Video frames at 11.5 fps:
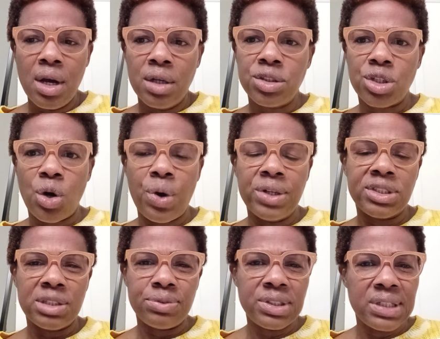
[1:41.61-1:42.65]
So
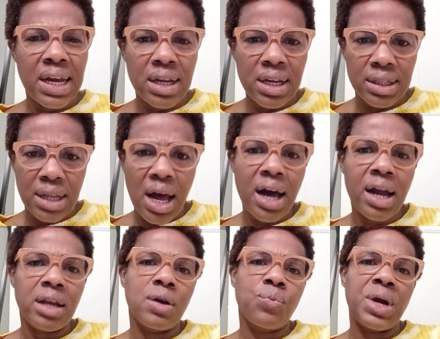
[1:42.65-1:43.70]
instead of standing in
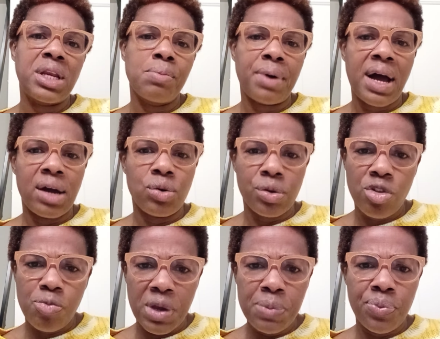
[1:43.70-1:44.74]
line and waiting behind all
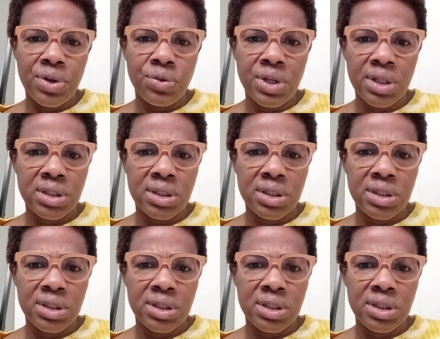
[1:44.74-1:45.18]
those people when you get